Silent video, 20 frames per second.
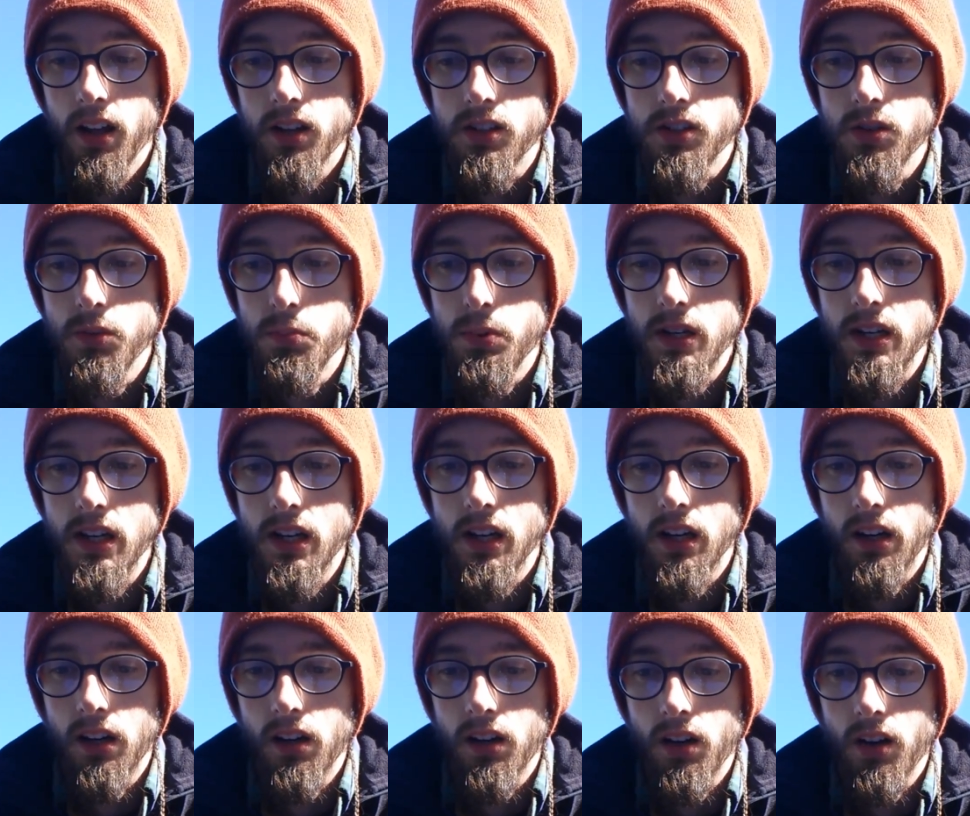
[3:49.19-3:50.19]
to
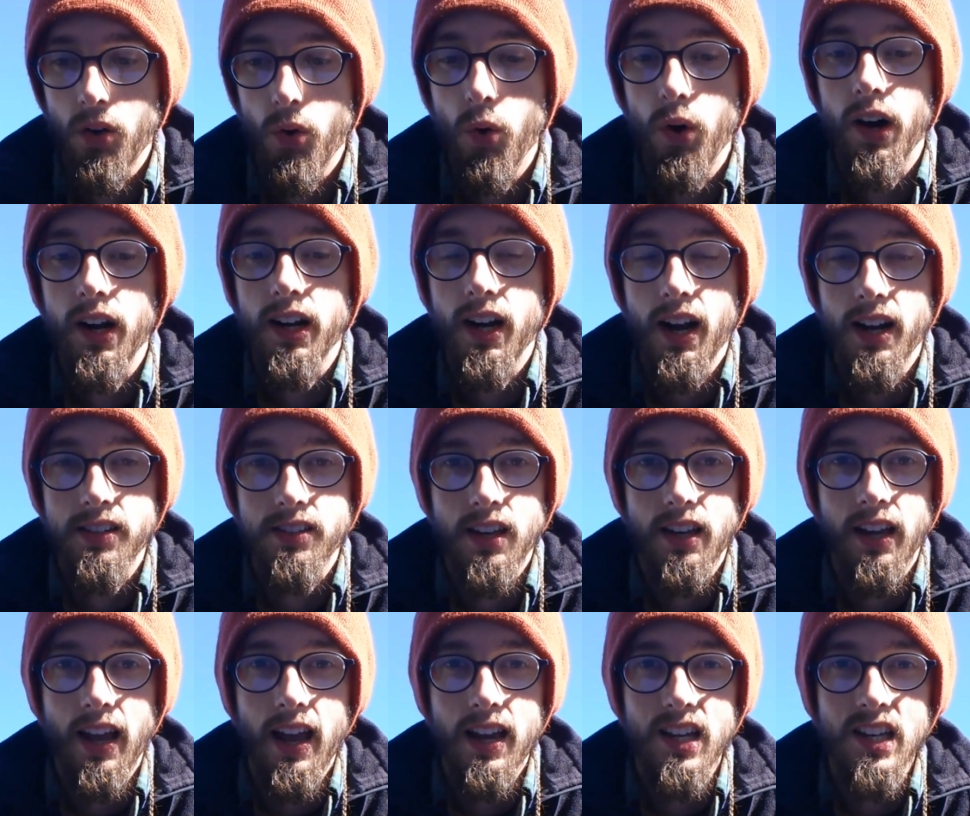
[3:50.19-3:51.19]
be
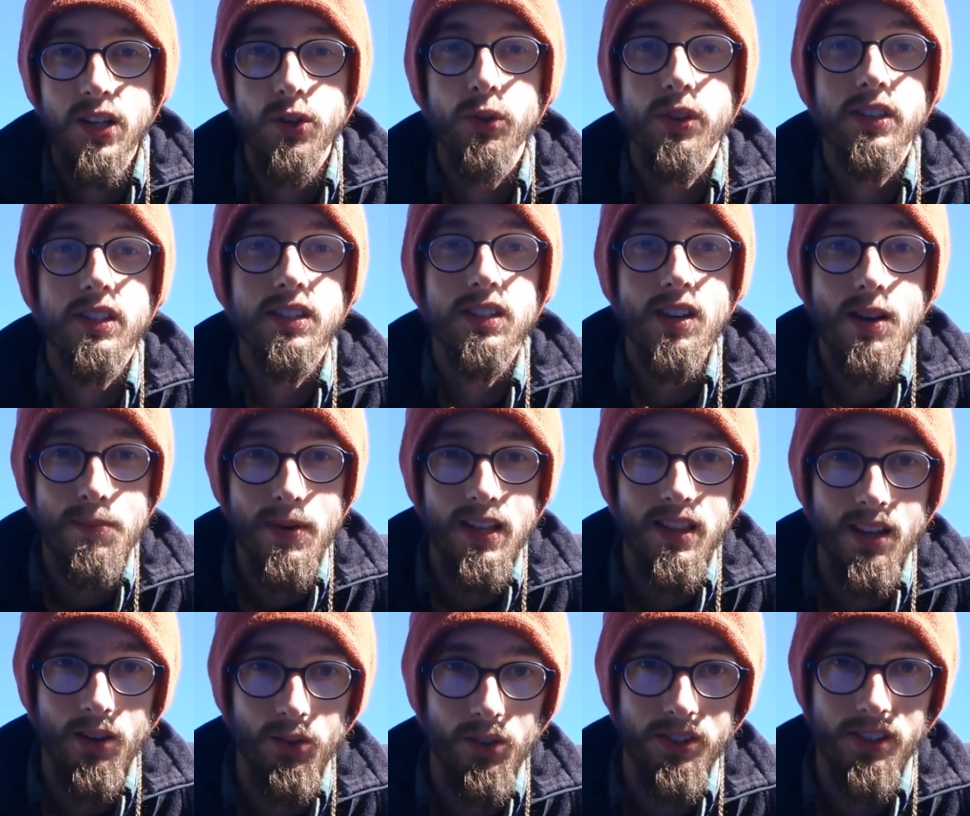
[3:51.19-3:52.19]
organizing a youth
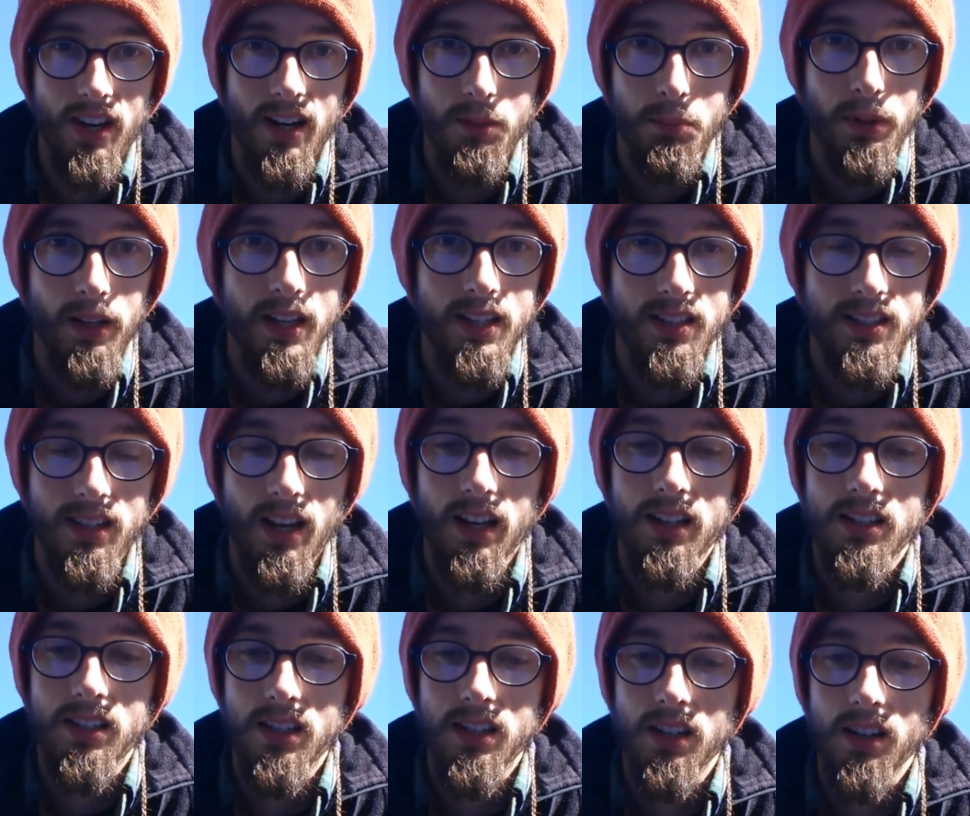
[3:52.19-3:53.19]
summit that will take place
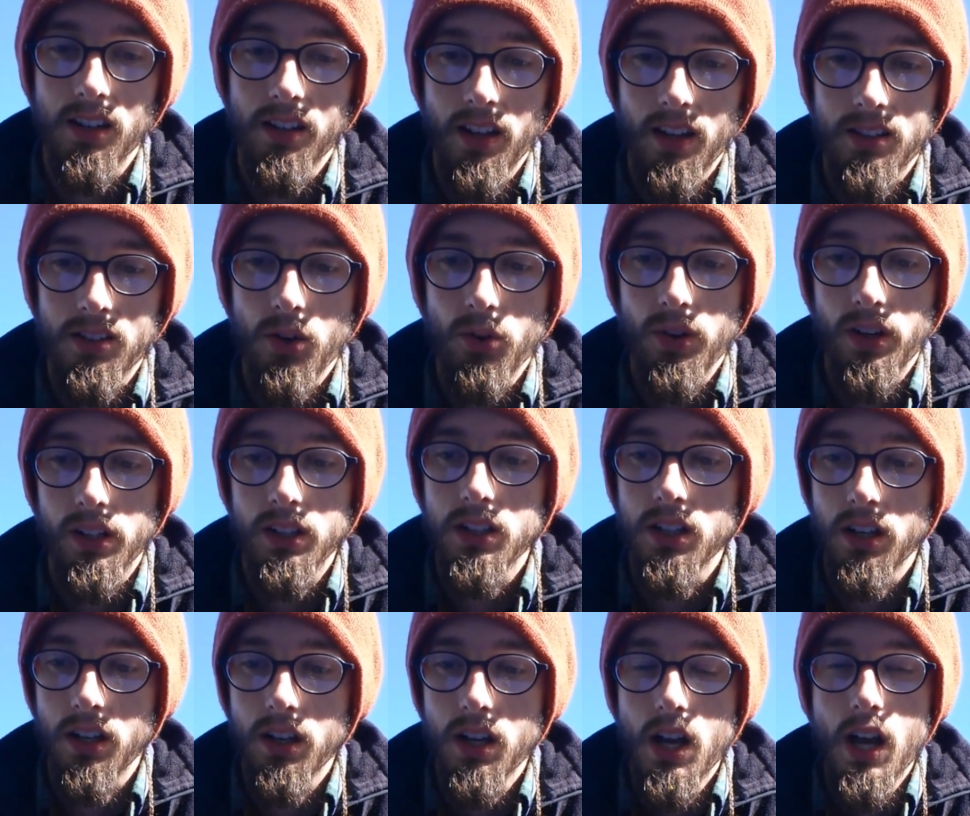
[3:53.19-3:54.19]
next year that's going
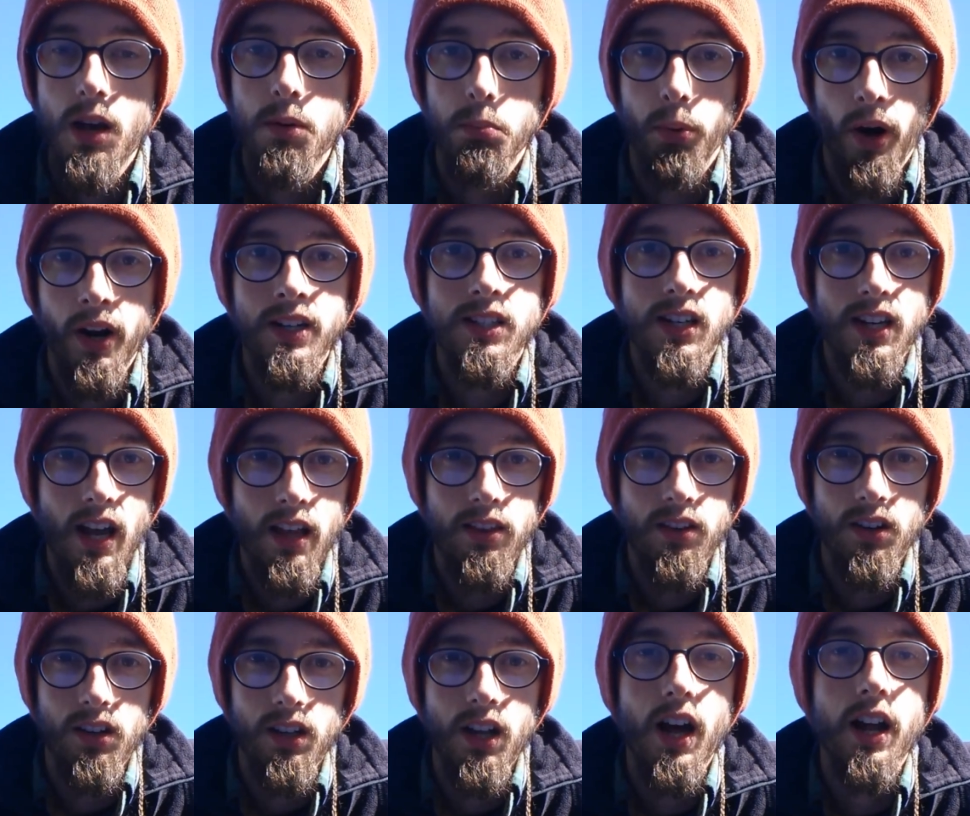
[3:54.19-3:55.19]
to bring
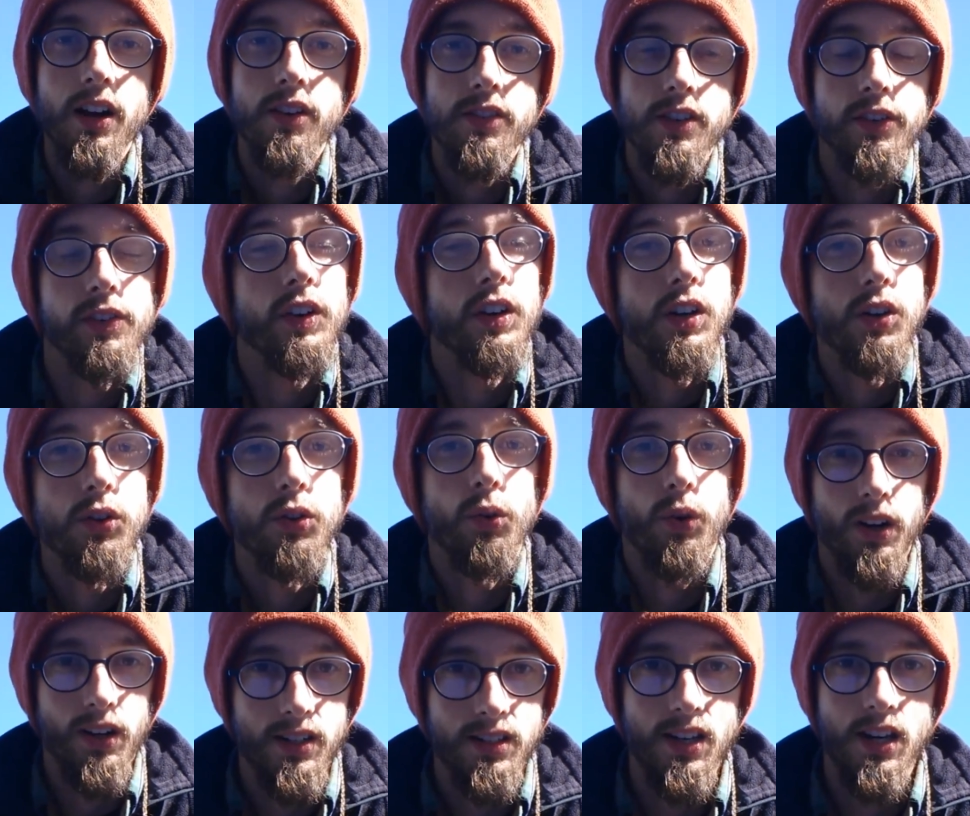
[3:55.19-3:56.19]
together a lot of different youth
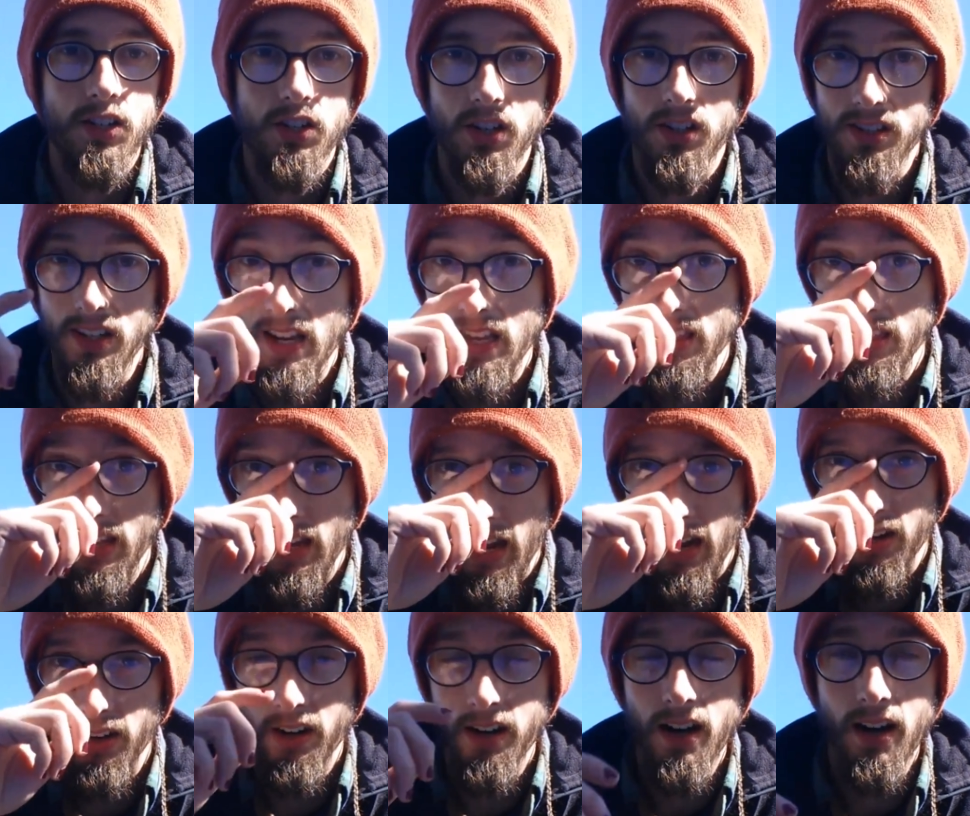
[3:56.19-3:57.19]
organizations in the
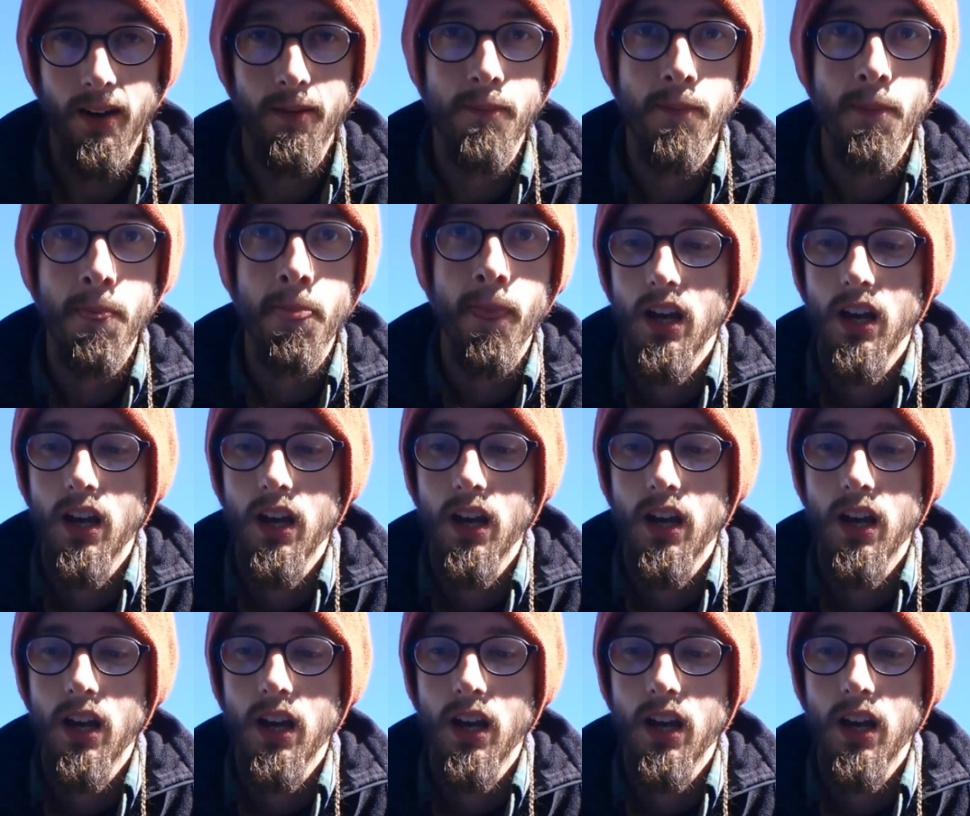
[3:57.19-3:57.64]
area